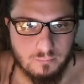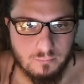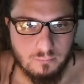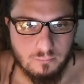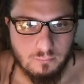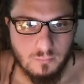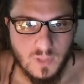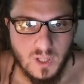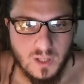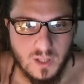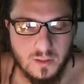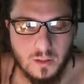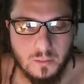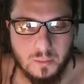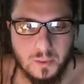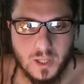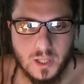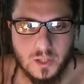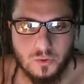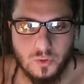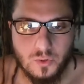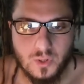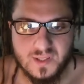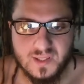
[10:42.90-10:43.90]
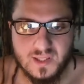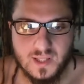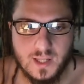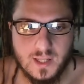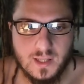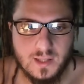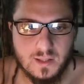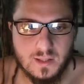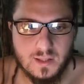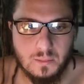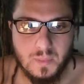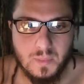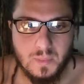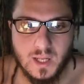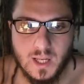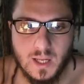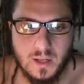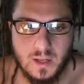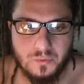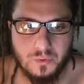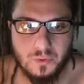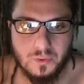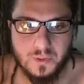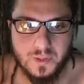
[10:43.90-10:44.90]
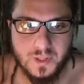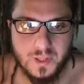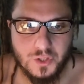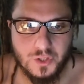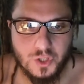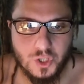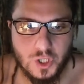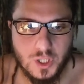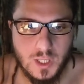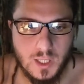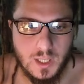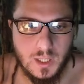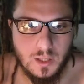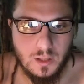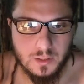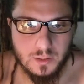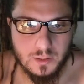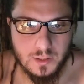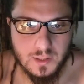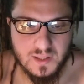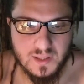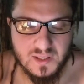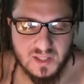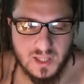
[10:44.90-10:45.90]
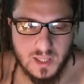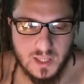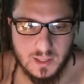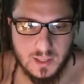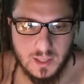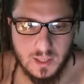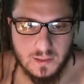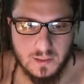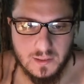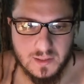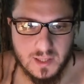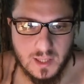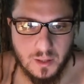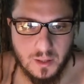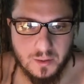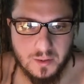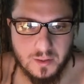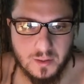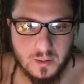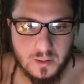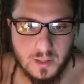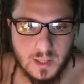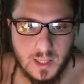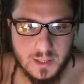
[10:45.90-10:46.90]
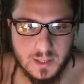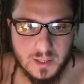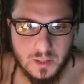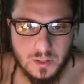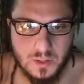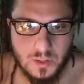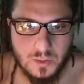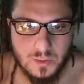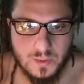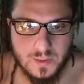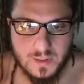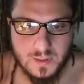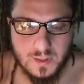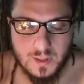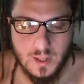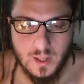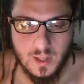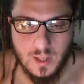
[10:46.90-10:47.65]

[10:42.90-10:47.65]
the Picatrix says, and be careful that she not descend in southern latitudes